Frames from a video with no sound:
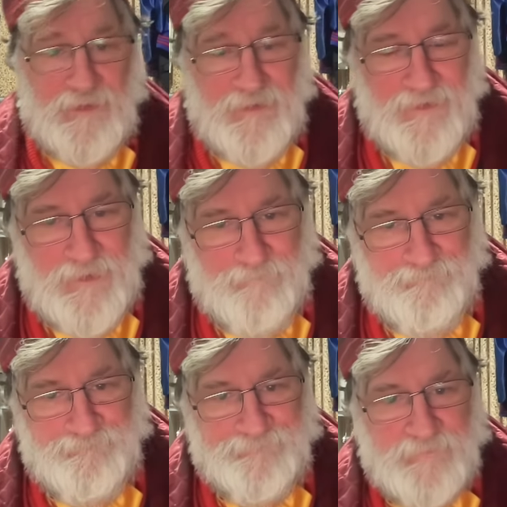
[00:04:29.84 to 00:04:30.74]

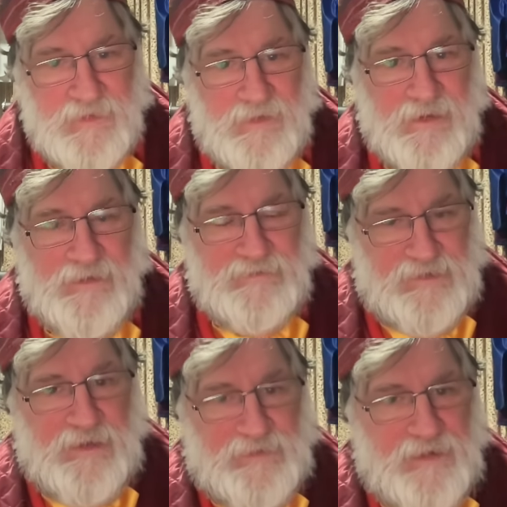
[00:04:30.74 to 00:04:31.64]
And
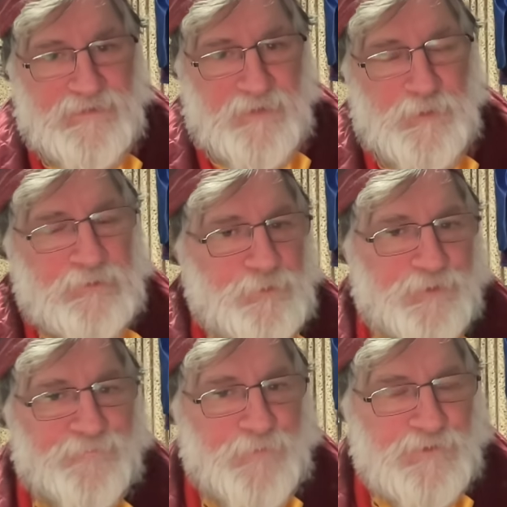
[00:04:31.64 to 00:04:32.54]
end up with
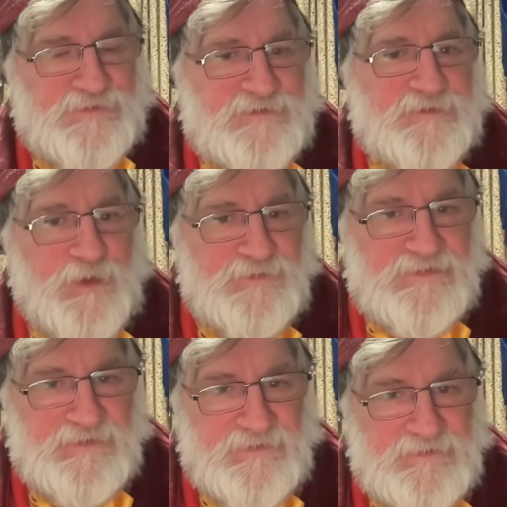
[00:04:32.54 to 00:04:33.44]
Lord Frost's
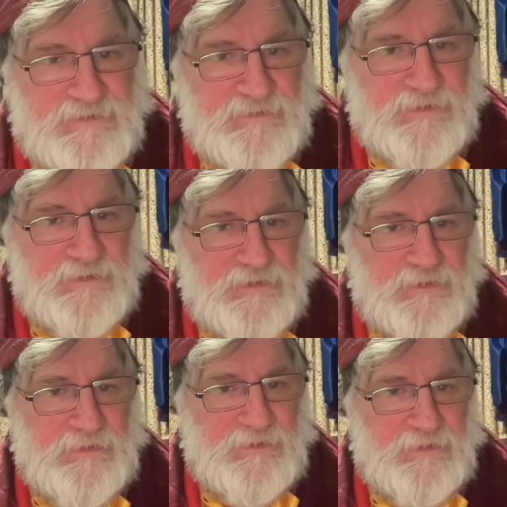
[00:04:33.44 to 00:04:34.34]
nonsense,
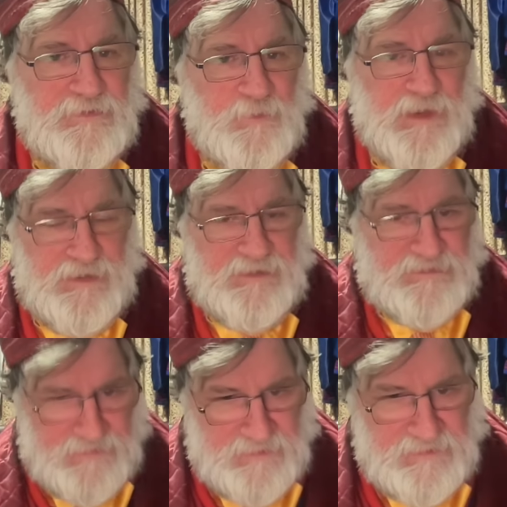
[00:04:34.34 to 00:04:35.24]
where he
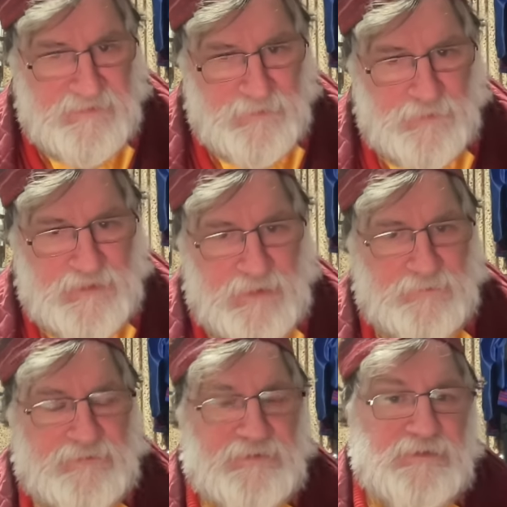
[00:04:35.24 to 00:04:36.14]
didn't sort
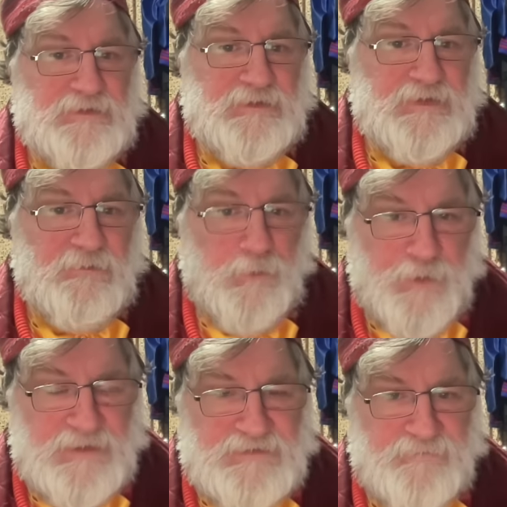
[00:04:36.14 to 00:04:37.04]
out a
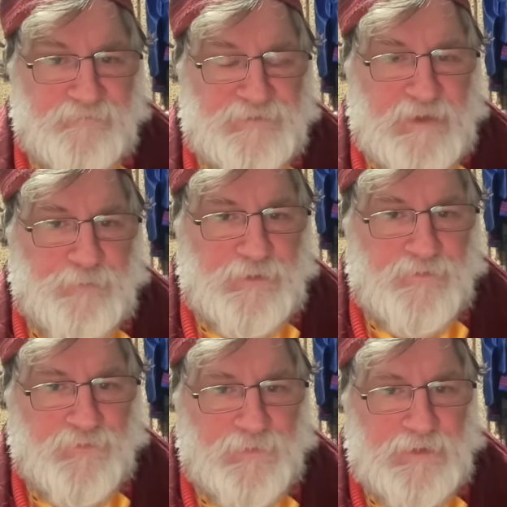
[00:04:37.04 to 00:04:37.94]
replacement for Dublin
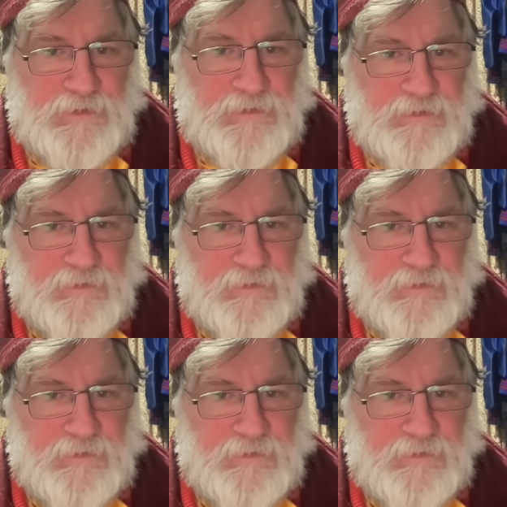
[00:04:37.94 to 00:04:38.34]
3,